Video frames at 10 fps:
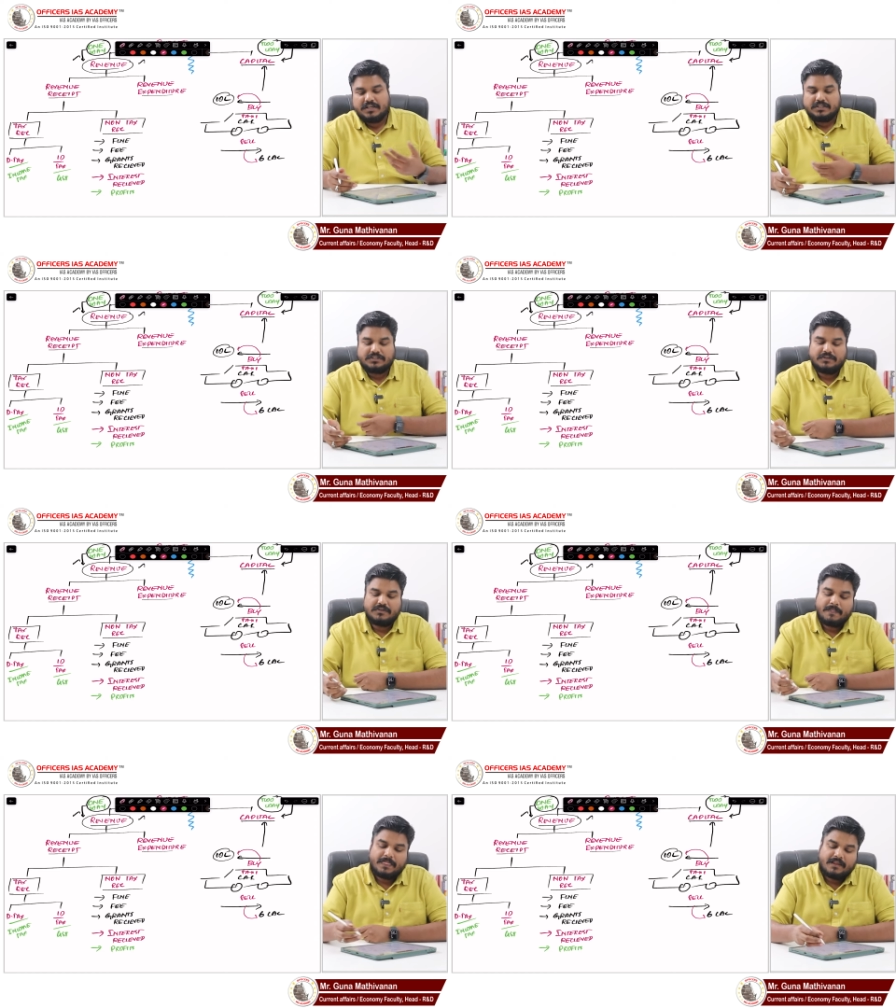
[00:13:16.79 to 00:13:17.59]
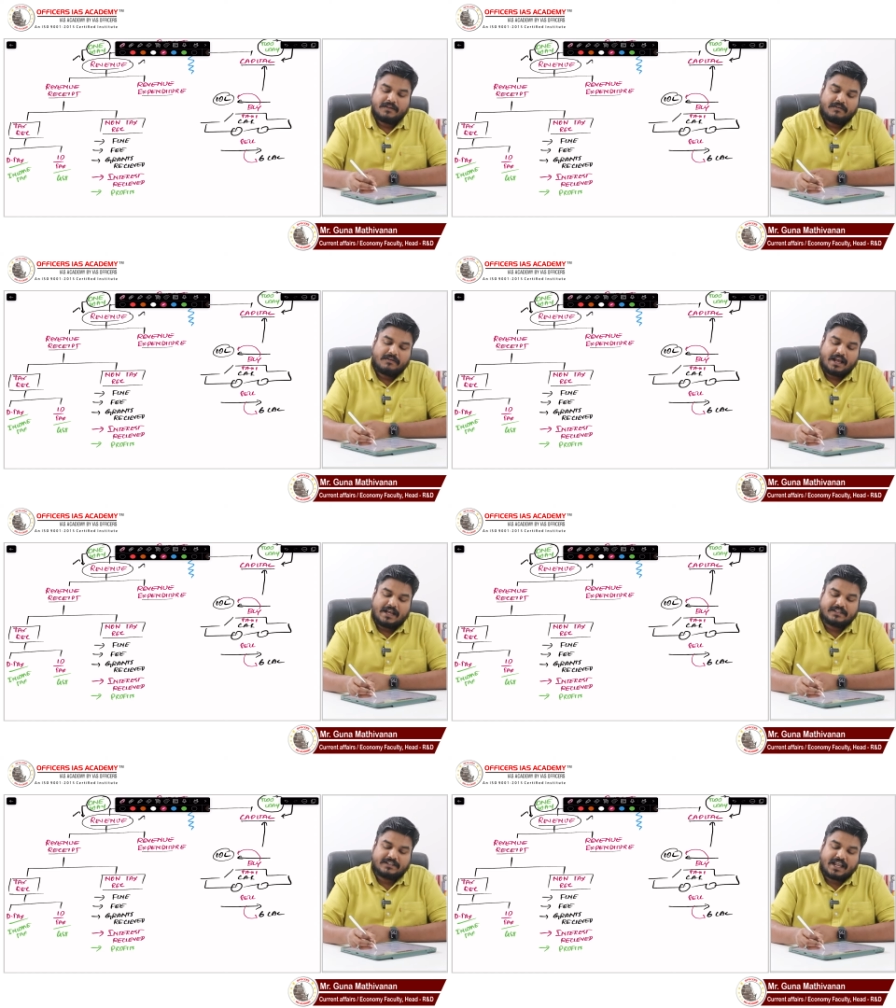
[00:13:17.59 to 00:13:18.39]
So
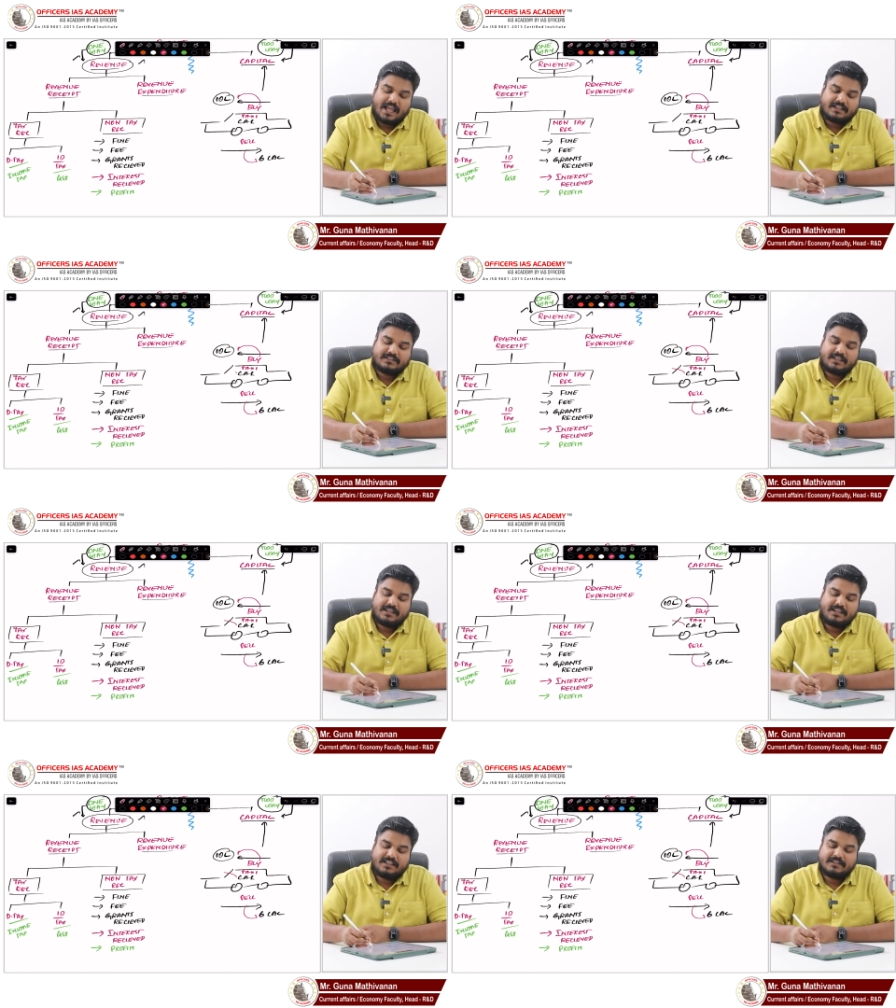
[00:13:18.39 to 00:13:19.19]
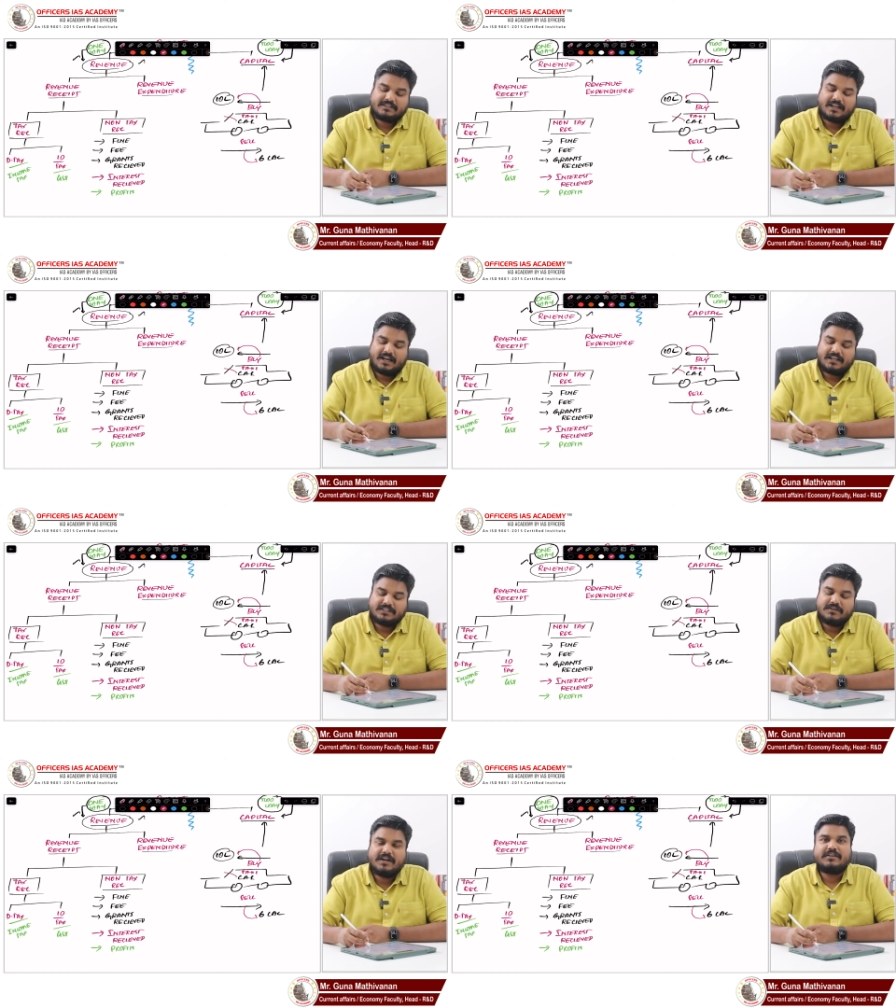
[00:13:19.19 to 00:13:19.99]
as a taxi, this car
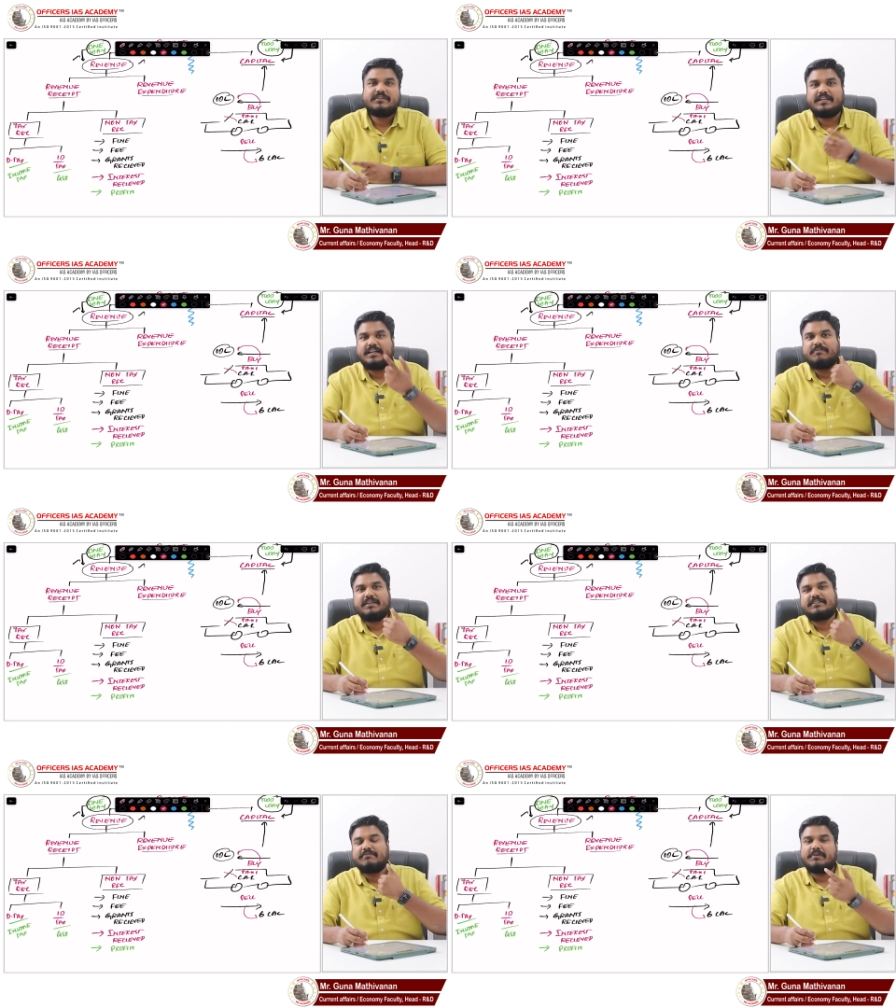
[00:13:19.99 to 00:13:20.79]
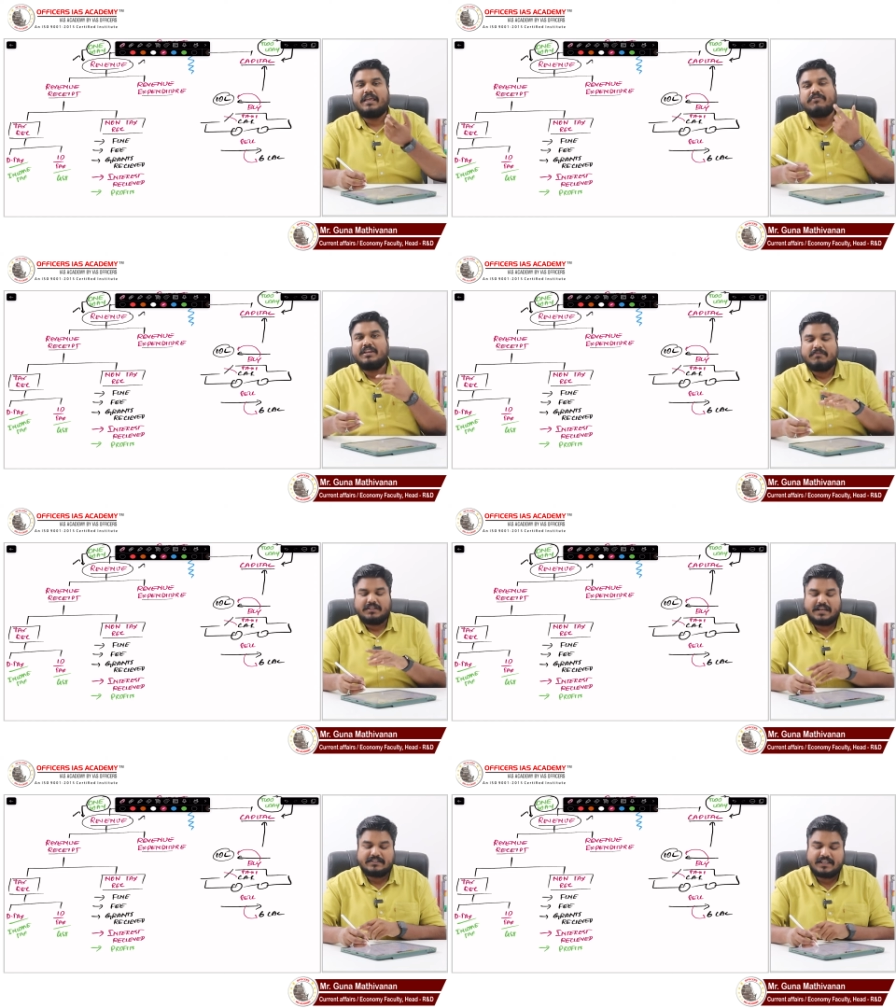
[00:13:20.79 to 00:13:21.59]
is going to get me some every
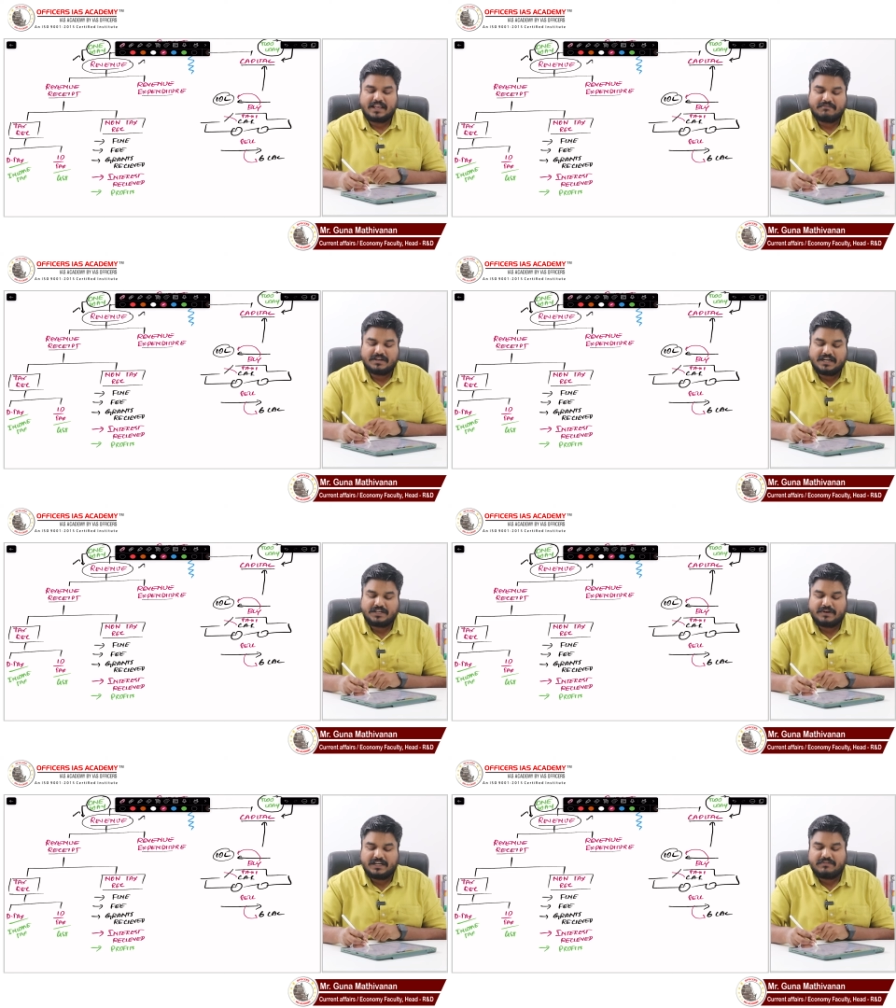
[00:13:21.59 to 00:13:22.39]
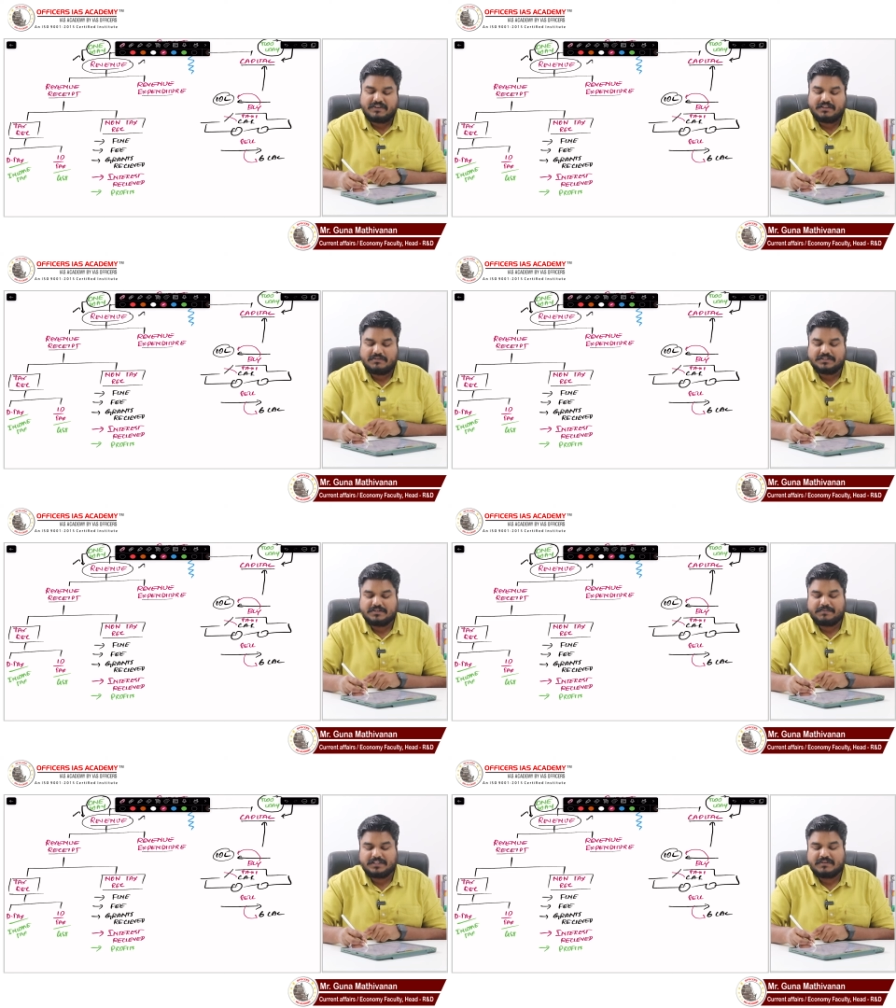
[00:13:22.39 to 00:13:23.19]
month. Let's say I'm earning 25,000
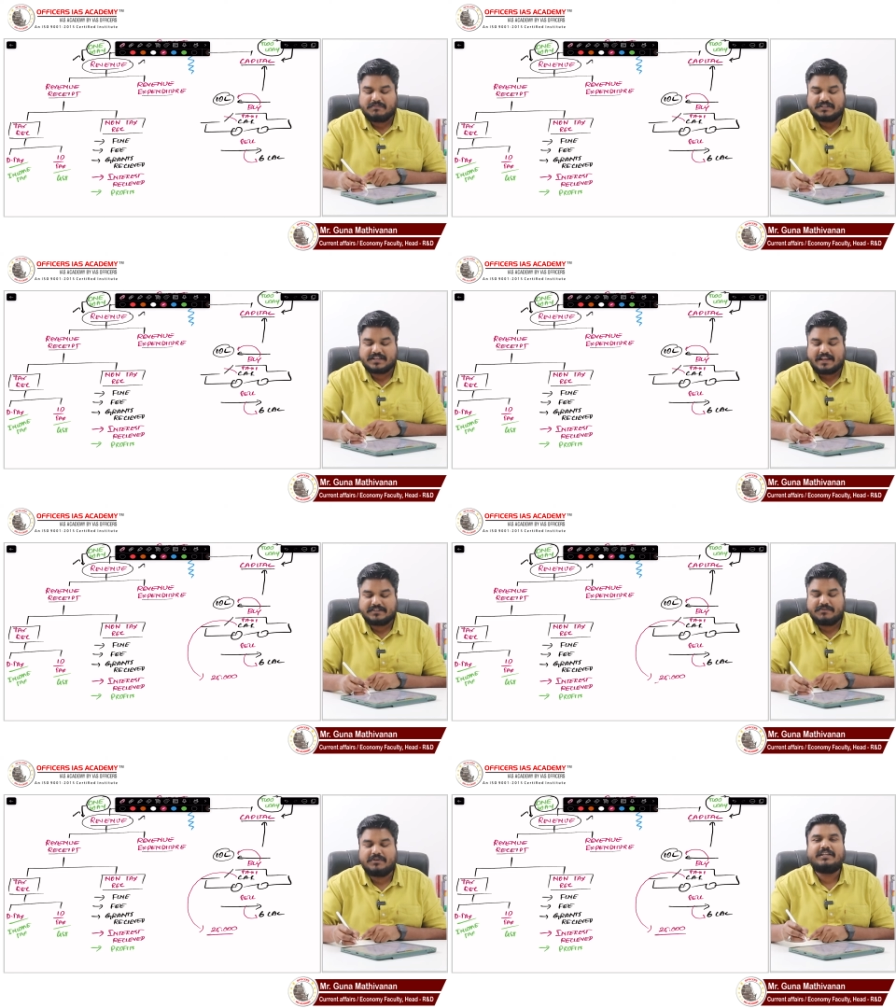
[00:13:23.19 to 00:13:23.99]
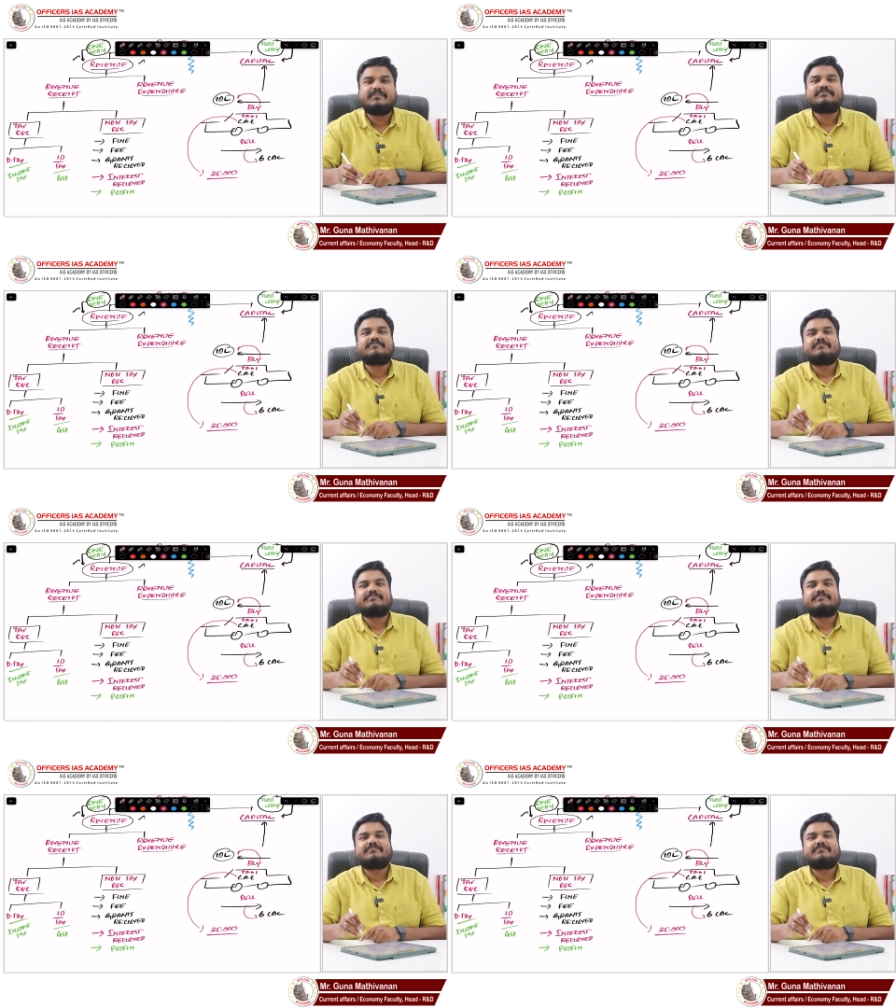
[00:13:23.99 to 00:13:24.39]
rupees from this taxi only.